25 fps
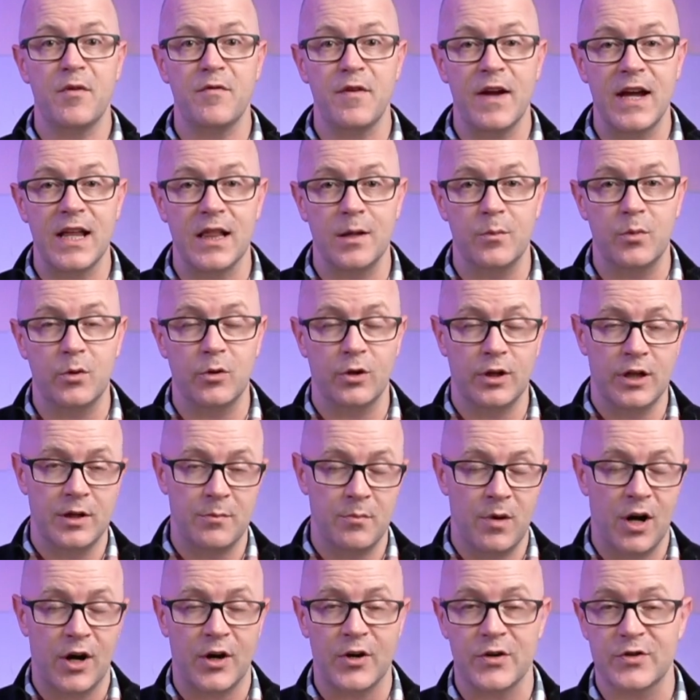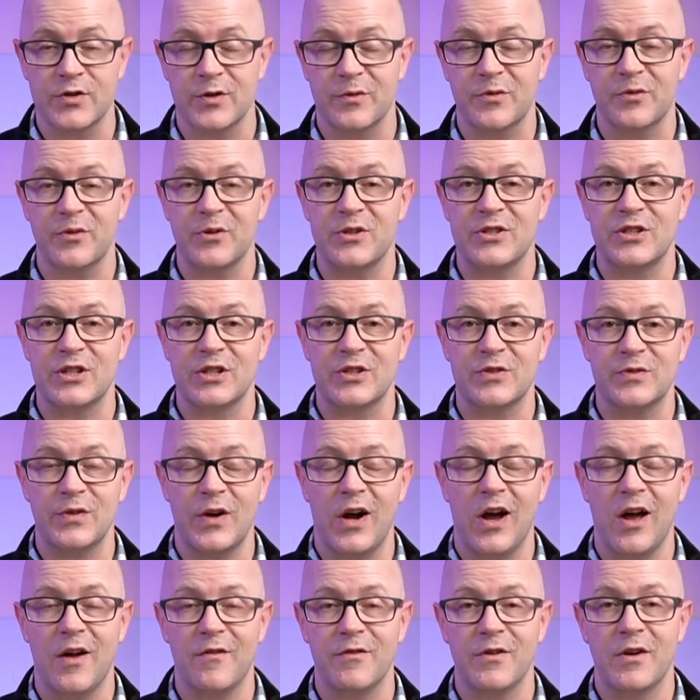available in Microsoft
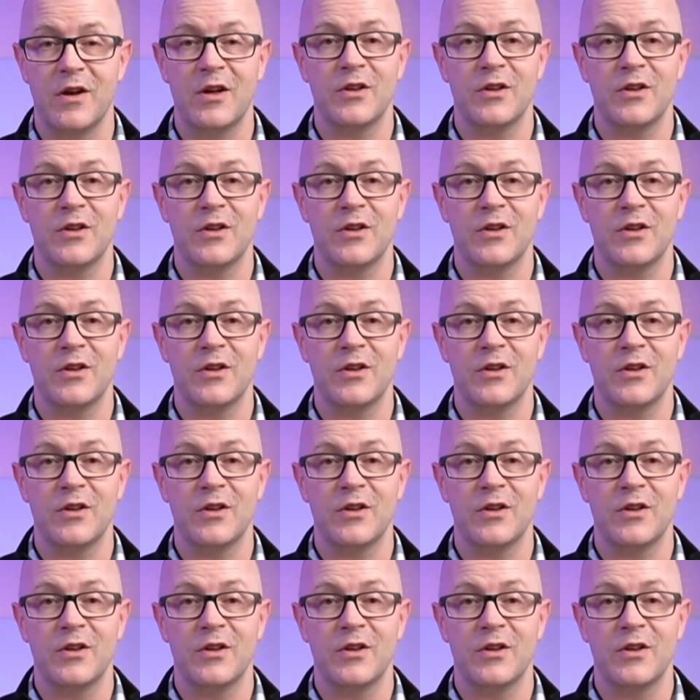365.